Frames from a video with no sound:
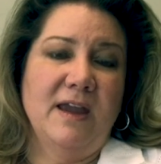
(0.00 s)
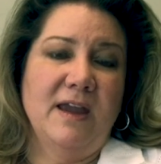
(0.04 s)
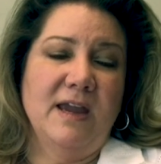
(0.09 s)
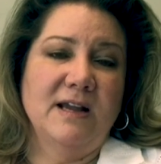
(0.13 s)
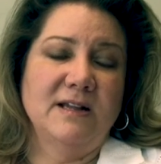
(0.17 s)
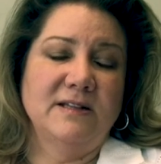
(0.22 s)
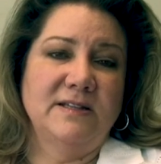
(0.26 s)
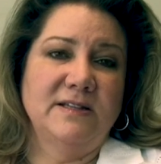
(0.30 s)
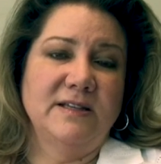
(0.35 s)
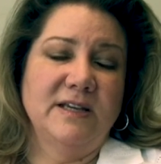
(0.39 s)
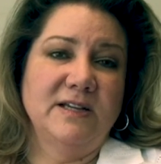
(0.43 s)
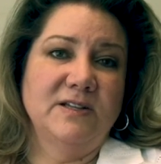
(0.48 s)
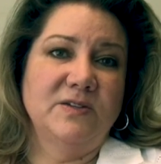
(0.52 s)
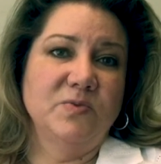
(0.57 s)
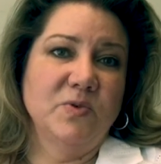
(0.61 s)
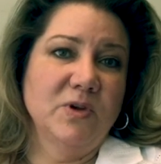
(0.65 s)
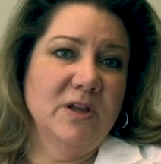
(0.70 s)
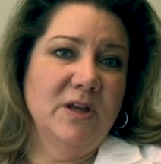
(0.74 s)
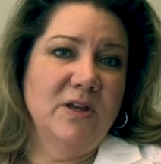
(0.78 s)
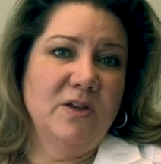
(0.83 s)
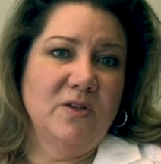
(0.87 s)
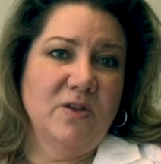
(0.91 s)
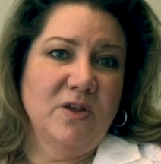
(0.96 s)
It's
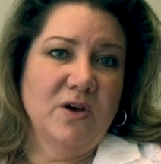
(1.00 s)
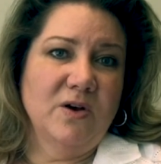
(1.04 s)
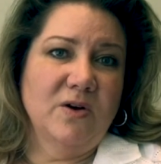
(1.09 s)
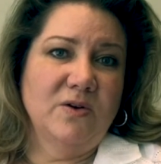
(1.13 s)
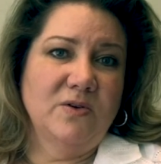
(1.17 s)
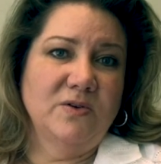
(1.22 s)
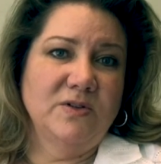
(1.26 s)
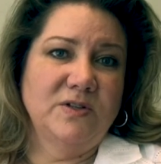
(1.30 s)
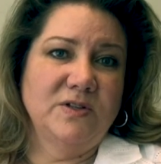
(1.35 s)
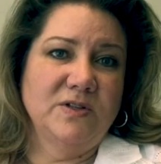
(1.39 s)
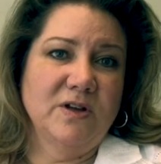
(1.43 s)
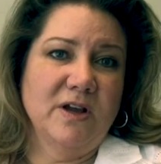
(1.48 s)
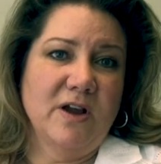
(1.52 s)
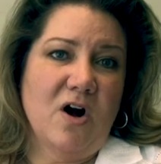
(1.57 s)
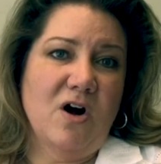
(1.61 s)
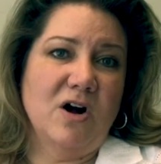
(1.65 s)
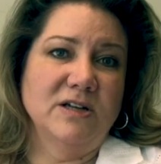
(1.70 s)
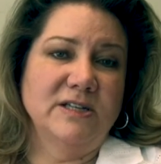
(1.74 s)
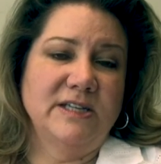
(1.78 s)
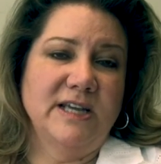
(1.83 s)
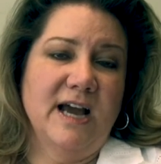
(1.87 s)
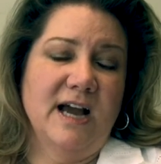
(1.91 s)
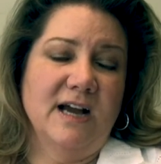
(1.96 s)
really those
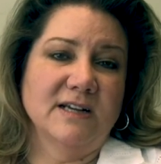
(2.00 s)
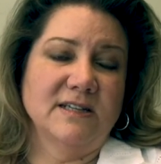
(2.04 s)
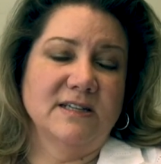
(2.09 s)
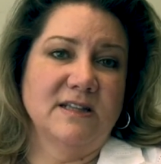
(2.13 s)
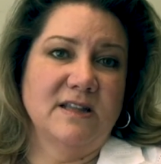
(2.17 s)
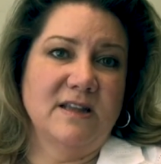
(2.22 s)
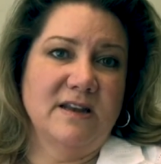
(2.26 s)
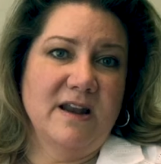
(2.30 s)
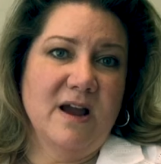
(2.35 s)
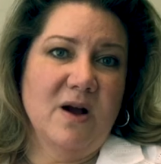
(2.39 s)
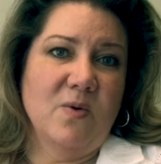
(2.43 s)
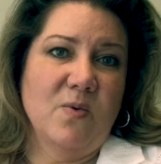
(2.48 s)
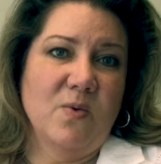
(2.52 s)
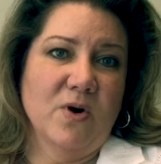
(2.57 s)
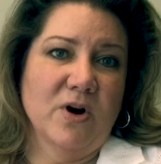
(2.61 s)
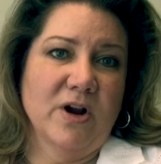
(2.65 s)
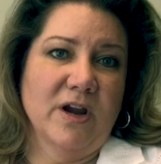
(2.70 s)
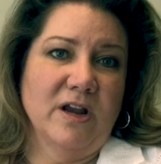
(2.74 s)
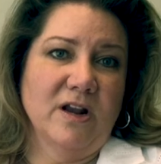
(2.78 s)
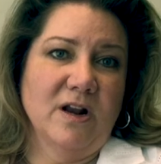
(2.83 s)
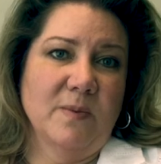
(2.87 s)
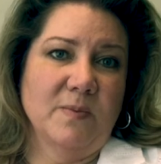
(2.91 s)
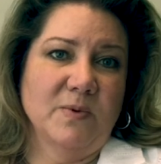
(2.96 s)
contacts and the
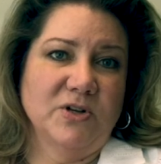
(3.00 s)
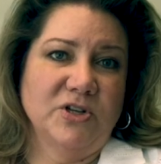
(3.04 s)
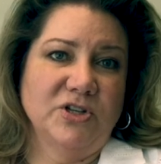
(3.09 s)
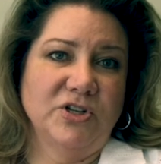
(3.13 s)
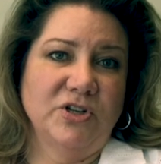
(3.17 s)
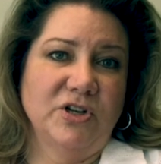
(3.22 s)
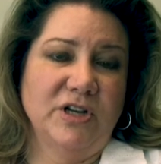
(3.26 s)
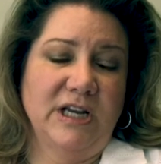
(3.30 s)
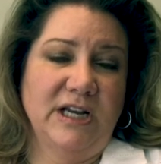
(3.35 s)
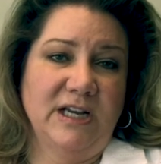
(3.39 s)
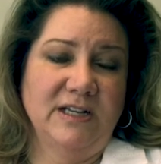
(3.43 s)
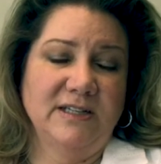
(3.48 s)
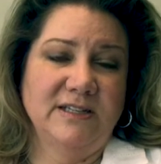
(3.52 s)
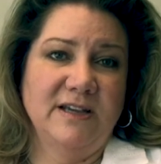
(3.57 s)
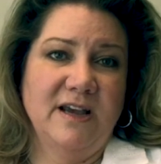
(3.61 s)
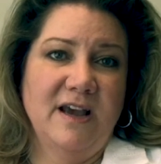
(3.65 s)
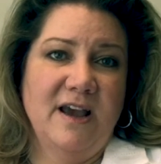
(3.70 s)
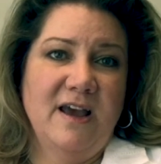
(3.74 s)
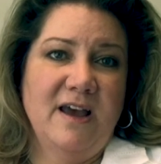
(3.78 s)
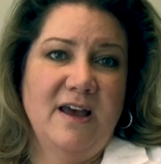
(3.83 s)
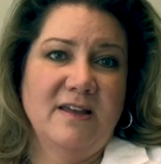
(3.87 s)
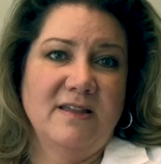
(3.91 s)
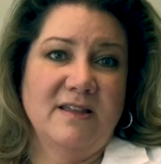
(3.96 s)
networking opportunities
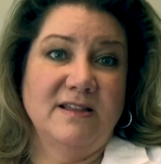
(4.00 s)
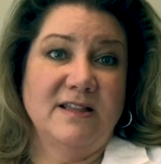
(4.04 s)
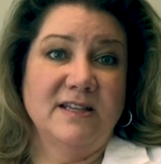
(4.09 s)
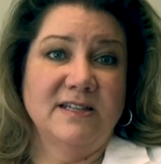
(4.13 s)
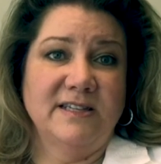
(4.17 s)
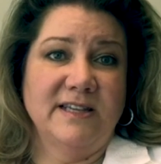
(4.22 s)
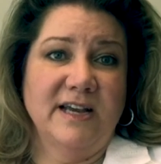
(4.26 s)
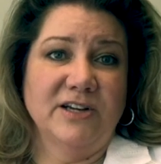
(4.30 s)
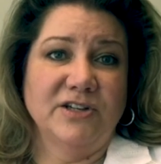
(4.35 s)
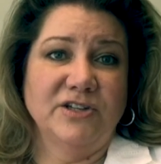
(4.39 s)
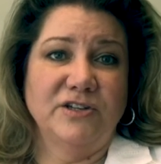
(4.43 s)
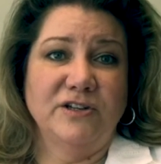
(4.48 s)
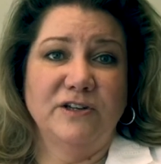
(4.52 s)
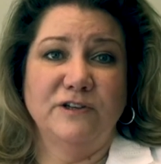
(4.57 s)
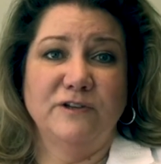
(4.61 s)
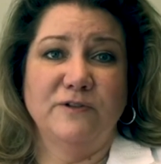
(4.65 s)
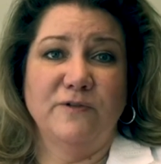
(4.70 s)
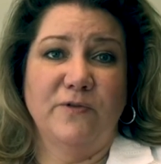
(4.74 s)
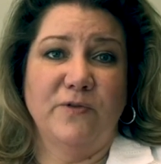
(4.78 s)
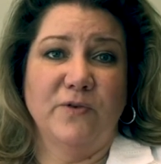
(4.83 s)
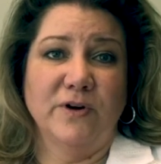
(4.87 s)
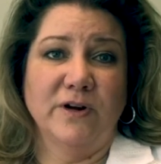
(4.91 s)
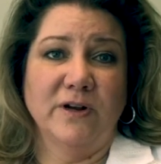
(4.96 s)
that the section
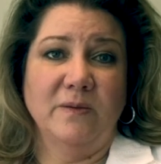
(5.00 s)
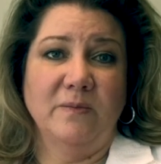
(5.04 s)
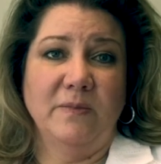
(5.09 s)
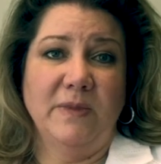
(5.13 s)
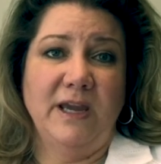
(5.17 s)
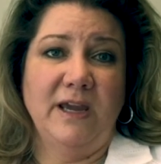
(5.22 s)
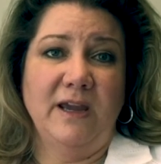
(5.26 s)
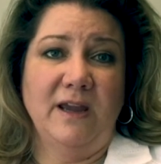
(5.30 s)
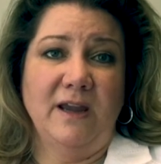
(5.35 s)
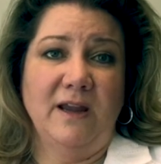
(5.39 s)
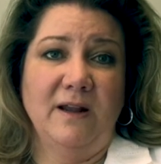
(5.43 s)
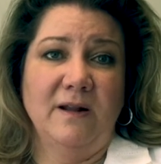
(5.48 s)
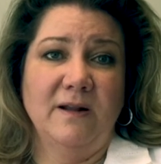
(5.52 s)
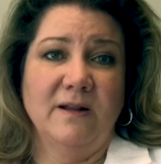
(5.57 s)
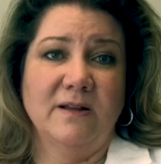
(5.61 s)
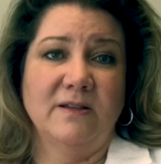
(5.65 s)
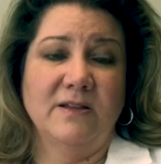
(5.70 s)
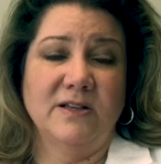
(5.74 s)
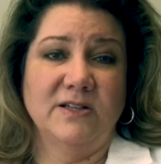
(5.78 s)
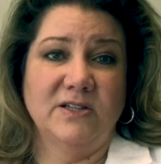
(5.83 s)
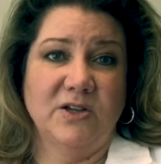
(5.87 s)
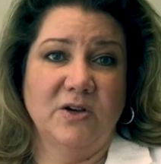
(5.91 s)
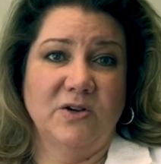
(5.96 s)
has afforded me,
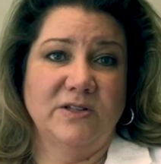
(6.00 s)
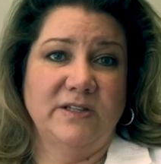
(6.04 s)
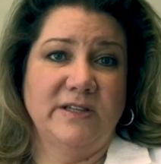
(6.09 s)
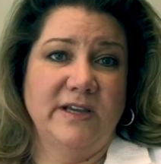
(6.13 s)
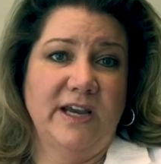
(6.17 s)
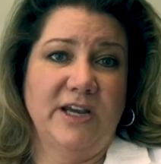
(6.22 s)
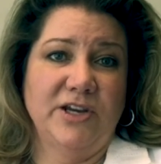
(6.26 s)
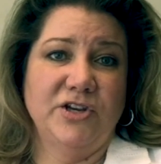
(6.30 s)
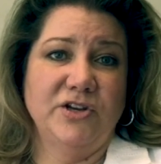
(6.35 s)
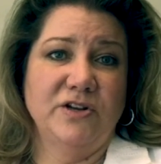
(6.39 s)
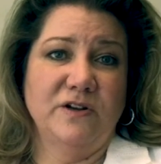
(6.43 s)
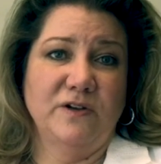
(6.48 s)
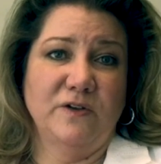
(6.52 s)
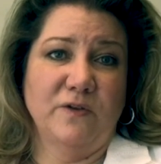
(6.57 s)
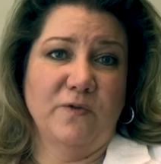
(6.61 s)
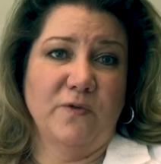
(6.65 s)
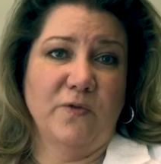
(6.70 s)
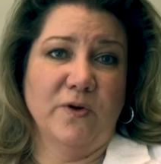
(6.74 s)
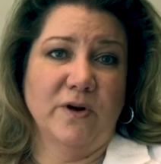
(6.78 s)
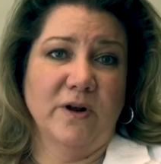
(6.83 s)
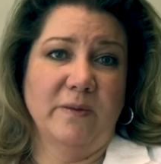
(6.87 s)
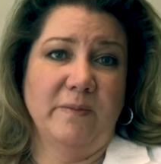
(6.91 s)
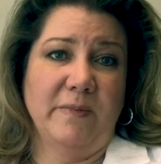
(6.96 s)
the association has
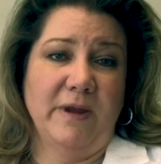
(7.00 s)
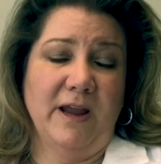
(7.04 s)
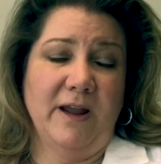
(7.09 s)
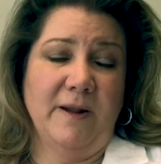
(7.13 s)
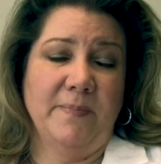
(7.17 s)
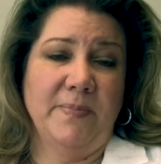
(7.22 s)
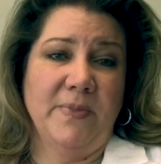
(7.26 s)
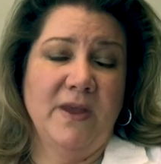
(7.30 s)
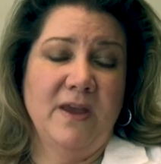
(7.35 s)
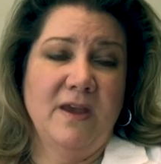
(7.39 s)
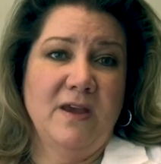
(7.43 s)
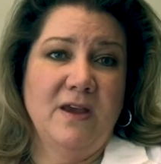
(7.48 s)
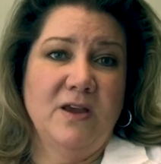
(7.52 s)
afforded me,